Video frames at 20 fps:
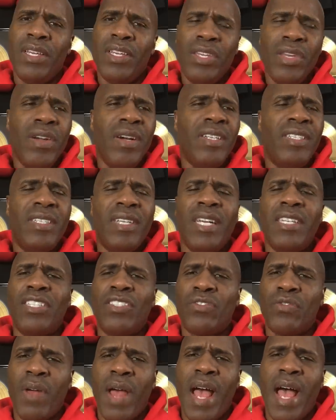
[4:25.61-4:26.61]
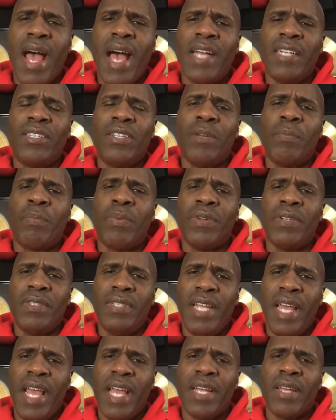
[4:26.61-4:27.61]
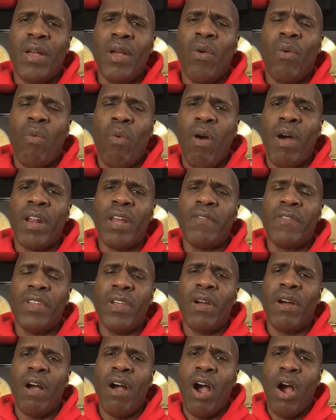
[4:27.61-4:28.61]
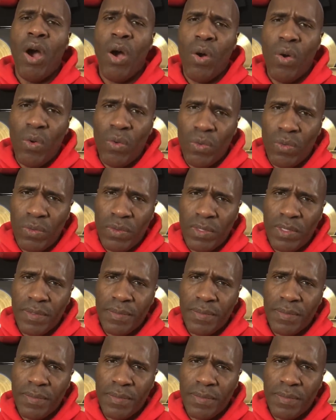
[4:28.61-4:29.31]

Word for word: you're just trying to protect one of your own.